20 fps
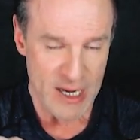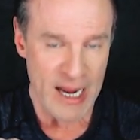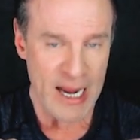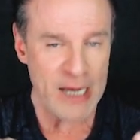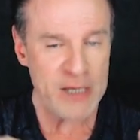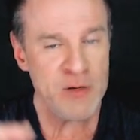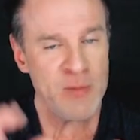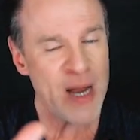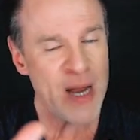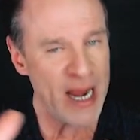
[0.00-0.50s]

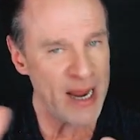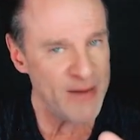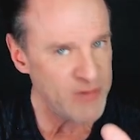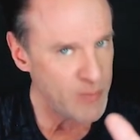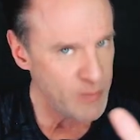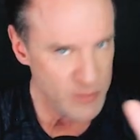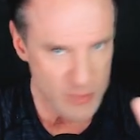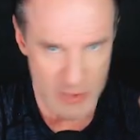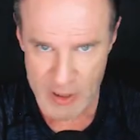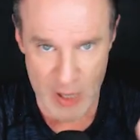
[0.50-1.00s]
And you might have
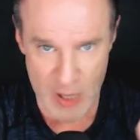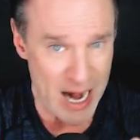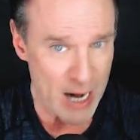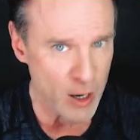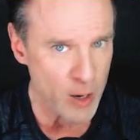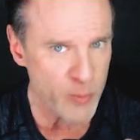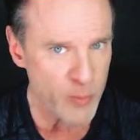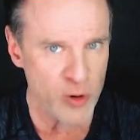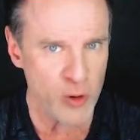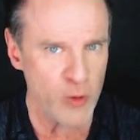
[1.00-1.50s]
to
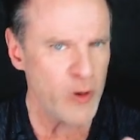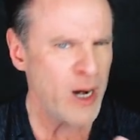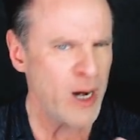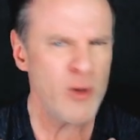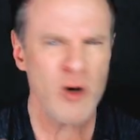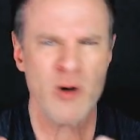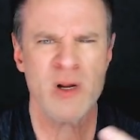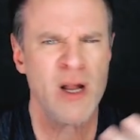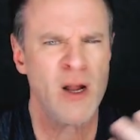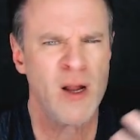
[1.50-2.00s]
hire a
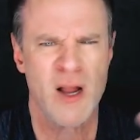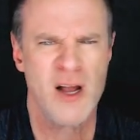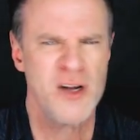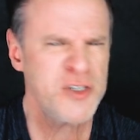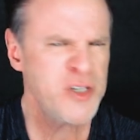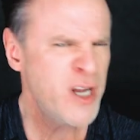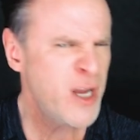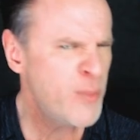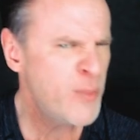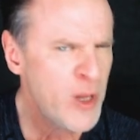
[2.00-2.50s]
programmer. It could cost
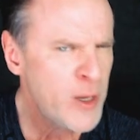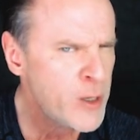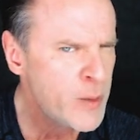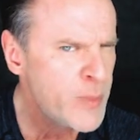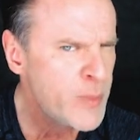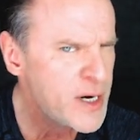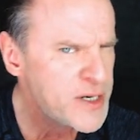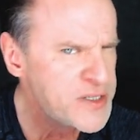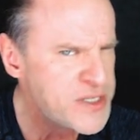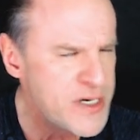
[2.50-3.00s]
you a couple
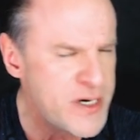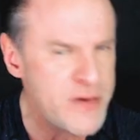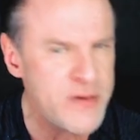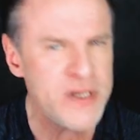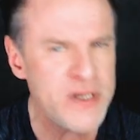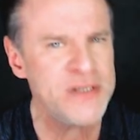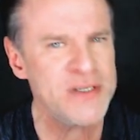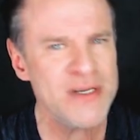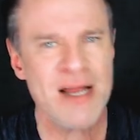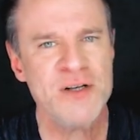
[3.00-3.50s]
$100 to do
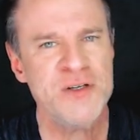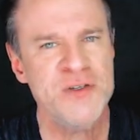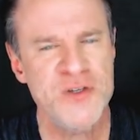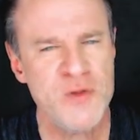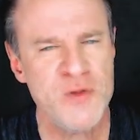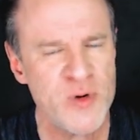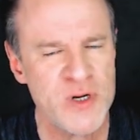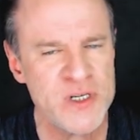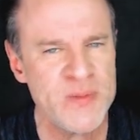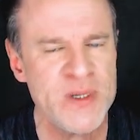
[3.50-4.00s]
this. Not
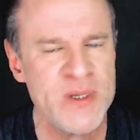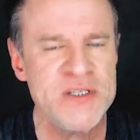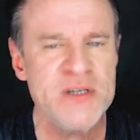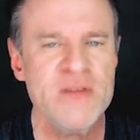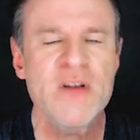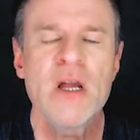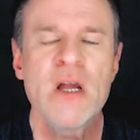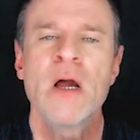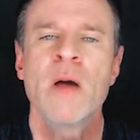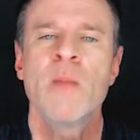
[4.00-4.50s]
super
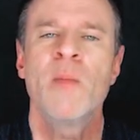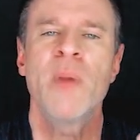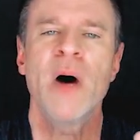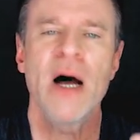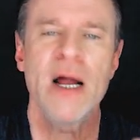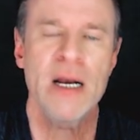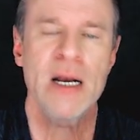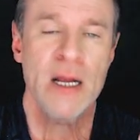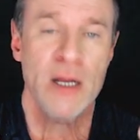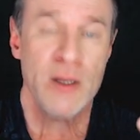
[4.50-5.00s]
expensive,
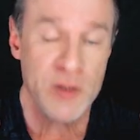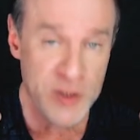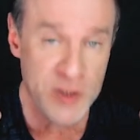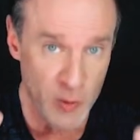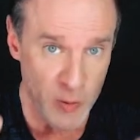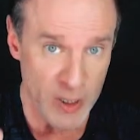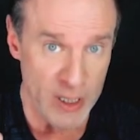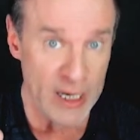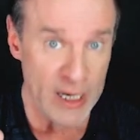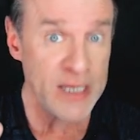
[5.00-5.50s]
but do it.